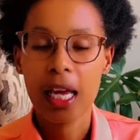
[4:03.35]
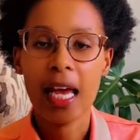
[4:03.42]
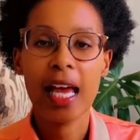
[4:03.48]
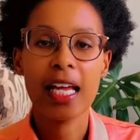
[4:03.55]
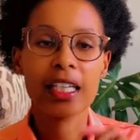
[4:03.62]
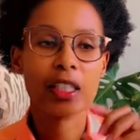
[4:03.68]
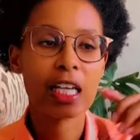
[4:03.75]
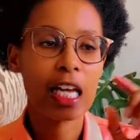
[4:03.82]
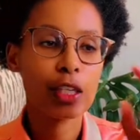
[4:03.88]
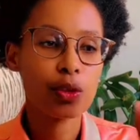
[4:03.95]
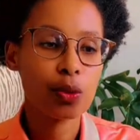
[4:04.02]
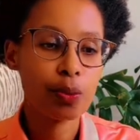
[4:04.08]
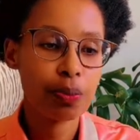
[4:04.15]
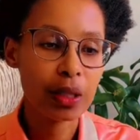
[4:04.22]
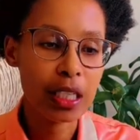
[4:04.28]
And can
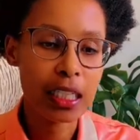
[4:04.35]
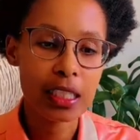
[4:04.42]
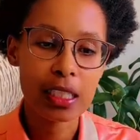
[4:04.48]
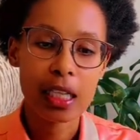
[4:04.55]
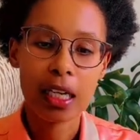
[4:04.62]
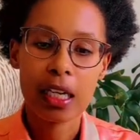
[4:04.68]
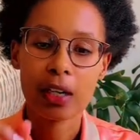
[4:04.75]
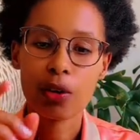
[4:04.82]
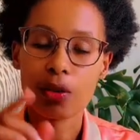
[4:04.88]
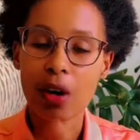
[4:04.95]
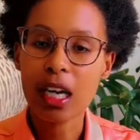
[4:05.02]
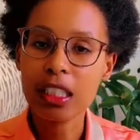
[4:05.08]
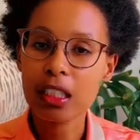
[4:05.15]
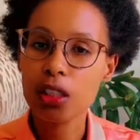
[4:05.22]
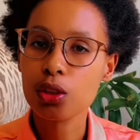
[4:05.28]
you please
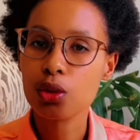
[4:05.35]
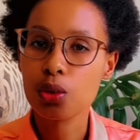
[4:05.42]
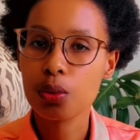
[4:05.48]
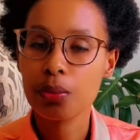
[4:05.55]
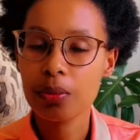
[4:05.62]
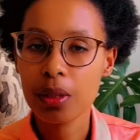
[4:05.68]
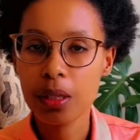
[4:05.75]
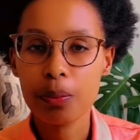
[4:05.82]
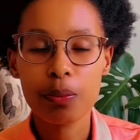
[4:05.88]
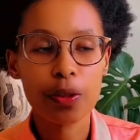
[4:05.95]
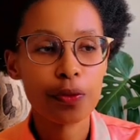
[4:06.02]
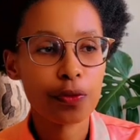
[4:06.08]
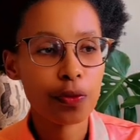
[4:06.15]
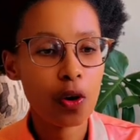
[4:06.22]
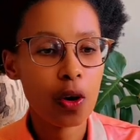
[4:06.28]
grant it to me
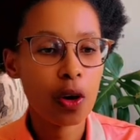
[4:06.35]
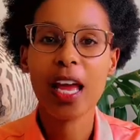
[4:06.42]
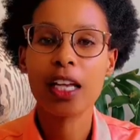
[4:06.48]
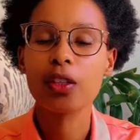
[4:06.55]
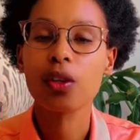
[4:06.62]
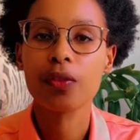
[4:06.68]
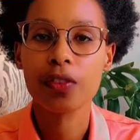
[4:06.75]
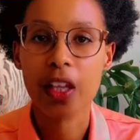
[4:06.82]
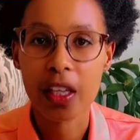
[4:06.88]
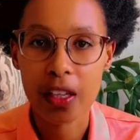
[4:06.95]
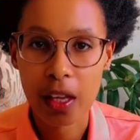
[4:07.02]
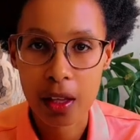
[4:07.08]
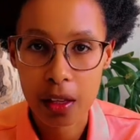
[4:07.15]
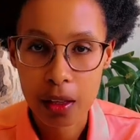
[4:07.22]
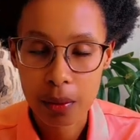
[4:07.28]
before end of the
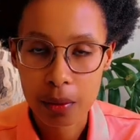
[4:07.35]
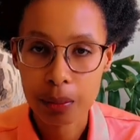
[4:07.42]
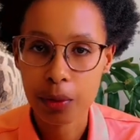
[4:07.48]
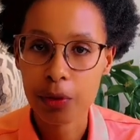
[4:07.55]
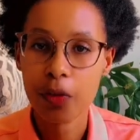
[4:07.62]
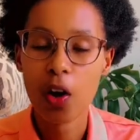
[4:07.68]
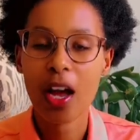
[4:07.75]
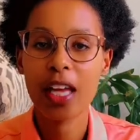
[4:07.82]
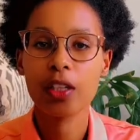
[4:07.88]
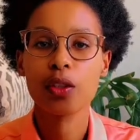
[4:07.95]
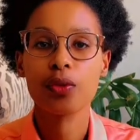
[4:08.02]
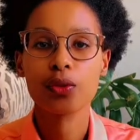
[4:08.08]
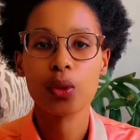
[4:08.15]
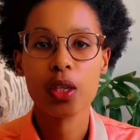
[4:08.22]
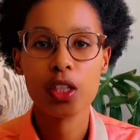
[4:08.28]
year, before end
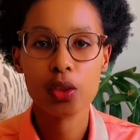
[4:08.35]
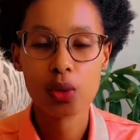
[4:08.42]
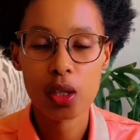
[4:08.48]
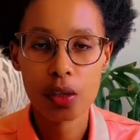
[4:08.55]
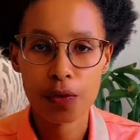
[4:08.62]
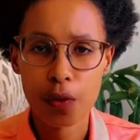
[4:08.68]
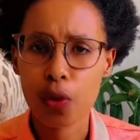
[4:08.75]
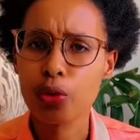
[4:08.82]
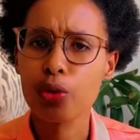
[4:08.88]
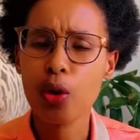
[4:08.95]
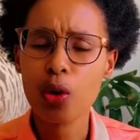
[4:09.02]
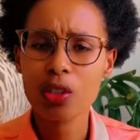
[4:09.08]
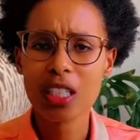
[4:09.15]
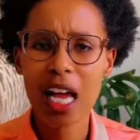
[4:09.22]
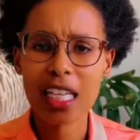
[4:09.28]
of 2024?
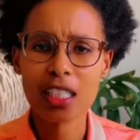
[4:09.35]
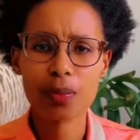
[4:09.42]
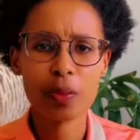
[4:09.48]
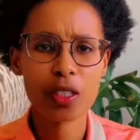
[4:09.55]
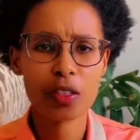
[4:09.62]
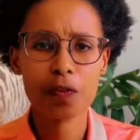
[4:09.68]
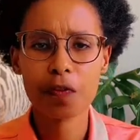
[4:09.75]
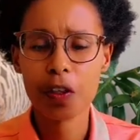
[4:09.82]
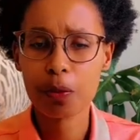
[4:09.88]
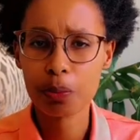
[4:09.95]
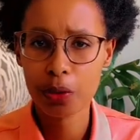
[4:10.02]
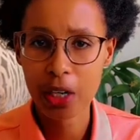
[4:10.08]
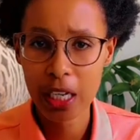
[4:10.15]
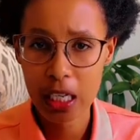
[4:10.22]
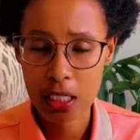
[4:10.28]
Those are specific
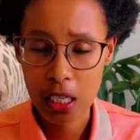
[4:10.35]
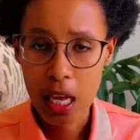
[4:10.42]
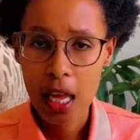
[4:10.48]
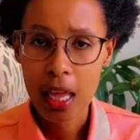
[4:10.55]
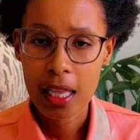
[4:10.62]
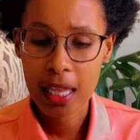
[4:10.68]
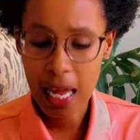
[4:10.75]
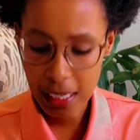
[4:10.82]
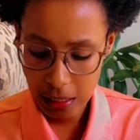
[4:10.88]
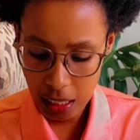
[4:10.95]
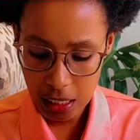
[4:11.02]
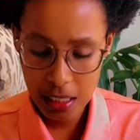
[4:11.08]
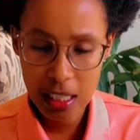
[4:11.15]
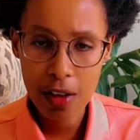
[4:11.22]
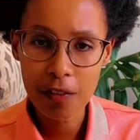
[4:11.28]
prayers. Like the
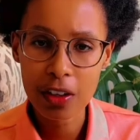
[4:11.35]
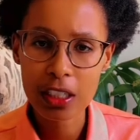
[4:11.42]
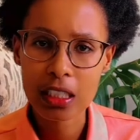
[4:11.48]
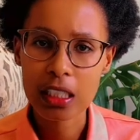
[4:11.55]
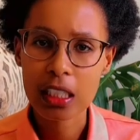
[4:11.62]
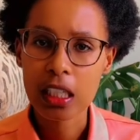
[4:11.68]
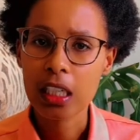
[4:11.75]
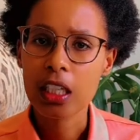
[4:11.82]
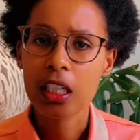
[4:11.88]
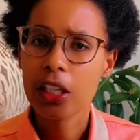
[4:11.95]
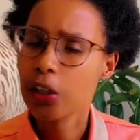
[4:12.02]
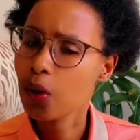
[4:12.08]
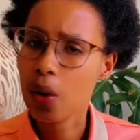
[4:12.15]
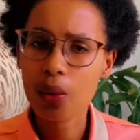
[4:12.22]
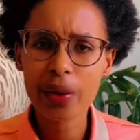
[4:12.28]
seventh,
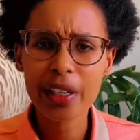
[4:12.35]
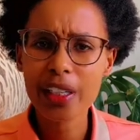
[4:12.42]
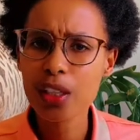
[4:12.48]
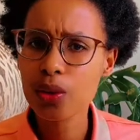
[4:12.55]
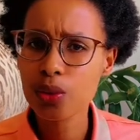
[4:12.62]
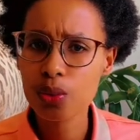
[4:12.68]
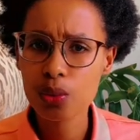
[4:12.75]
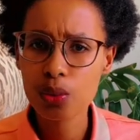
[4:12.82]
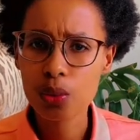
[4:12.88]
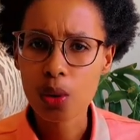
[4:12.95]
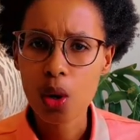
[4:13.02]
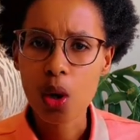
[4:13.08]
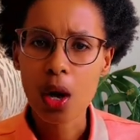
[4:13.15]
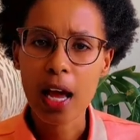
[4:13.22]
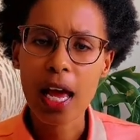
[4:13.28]
he already knew.
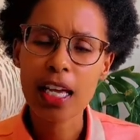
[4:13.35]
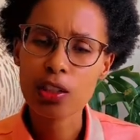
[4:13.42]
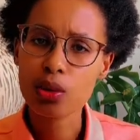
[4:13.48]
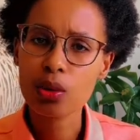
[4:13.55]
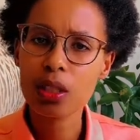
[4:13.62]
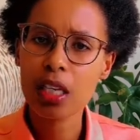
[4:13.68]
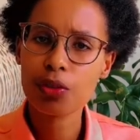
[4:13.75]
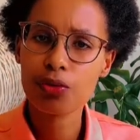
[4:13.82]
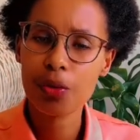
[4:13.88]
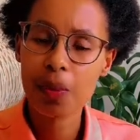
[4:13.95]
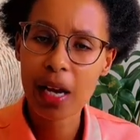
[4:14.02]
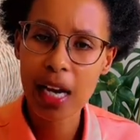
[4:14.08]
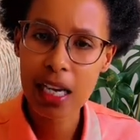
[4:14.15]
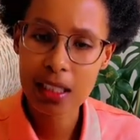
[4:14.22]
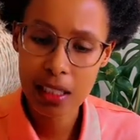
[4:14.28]
As soon as
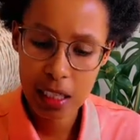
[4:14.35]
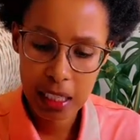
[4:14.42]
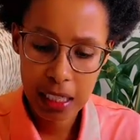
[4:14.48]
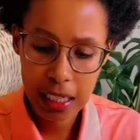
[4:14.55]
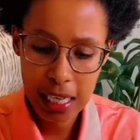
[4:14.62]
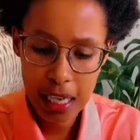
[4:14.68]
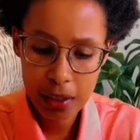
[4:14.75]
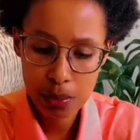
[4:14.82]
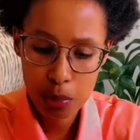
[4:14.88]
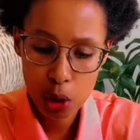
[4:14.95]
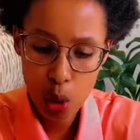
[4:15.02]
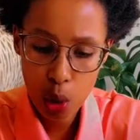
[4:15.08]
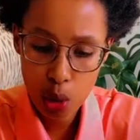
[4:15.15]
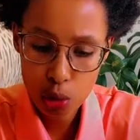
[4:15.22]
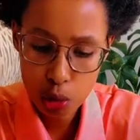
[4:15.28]
Rebecca said, let me
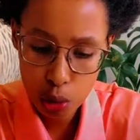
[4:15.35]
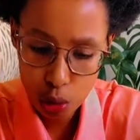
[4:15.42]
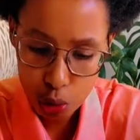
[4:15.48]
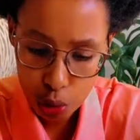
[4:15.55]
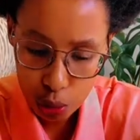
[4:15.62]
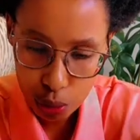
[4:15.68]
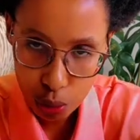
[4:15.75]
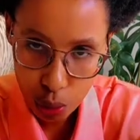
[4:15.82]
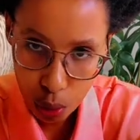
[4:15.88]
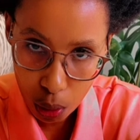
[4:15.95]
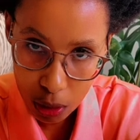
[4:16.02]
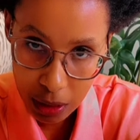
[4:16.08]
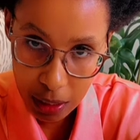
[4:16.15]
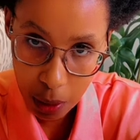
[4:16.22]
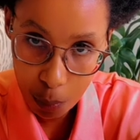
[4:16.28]
also draw
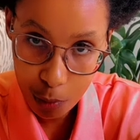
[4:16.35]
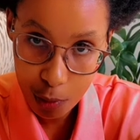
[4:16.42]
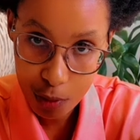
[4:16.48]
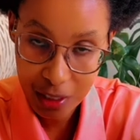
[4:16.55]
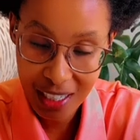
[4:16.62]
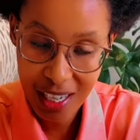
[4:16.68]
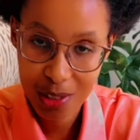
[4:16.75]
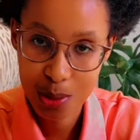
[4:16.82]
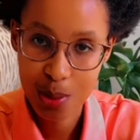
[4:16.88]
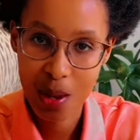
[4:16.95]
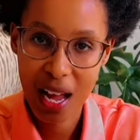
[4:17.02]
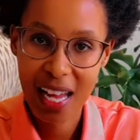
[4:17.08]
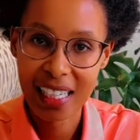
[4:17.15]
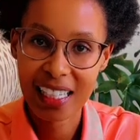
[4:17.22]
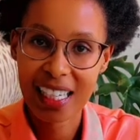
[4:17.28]
some water so
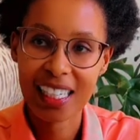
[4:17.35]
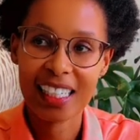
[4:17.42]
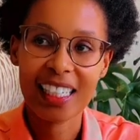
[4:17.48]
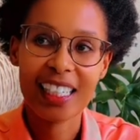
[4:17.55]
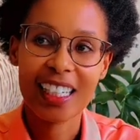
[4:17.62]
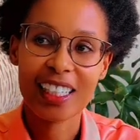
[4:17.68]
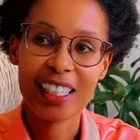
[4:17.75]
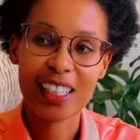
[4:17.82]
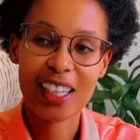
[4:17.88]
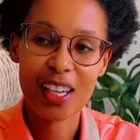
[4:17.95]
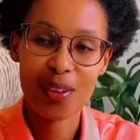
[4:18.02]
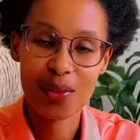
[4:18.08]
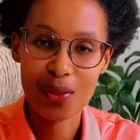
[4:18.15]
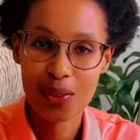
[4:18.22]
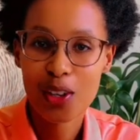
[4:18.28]
I can
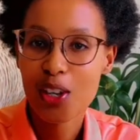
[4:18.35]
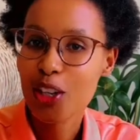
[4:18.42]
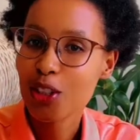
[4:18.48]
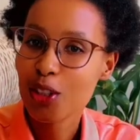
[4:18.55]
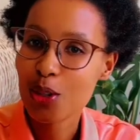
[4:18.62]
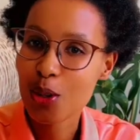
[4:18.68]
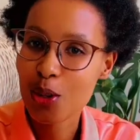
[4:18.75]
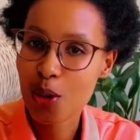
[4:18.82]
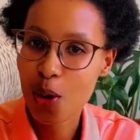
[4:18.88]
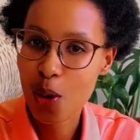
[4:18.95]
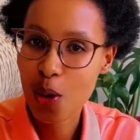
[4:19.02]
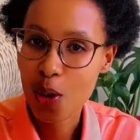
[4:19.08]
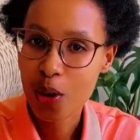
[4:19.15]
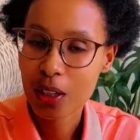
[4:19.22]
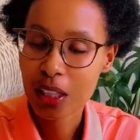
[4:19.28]
give to
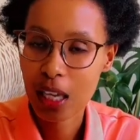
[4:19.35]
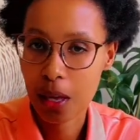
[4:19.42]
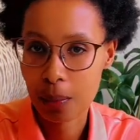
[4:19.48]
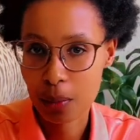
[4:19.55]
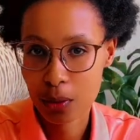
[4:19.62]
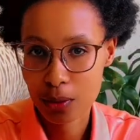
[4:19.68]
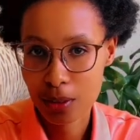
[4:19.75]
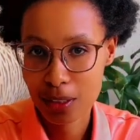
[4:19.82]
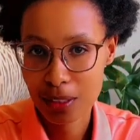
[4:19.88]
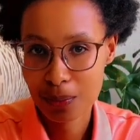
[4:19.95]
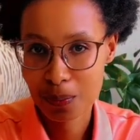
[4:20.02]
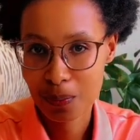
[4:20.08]
your camels.